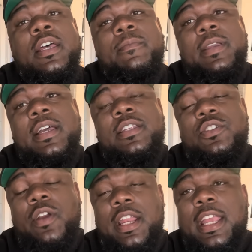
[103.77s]
because
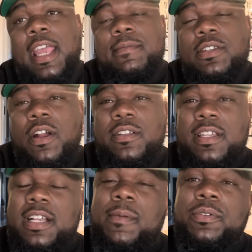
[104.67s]
training camp starts in
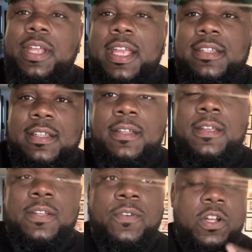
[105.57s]
a couple days
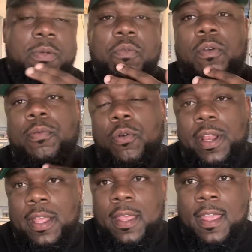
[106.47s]
as far as people
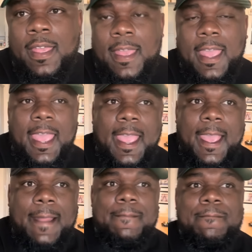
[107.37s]
reporting.
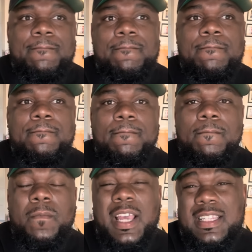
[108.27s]
And
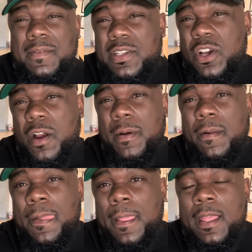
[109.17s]
we got stuff to talk
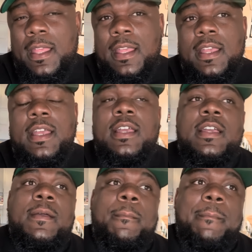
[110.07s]
about.
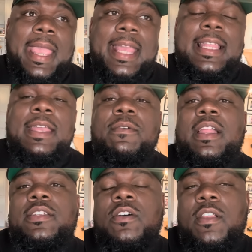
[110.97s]
Mainly what I
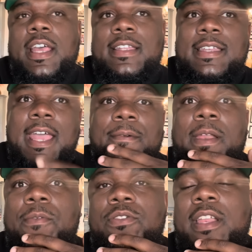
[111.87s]
saw last night when I
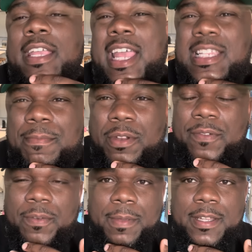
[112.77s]
was trying to catch up on
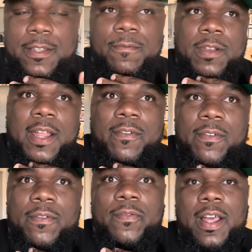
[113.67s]
information when I
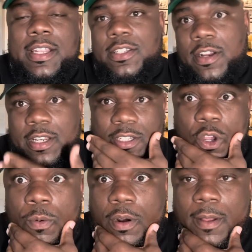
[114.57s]
finally started to
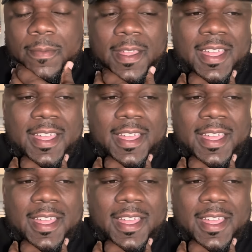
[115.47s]
sober up.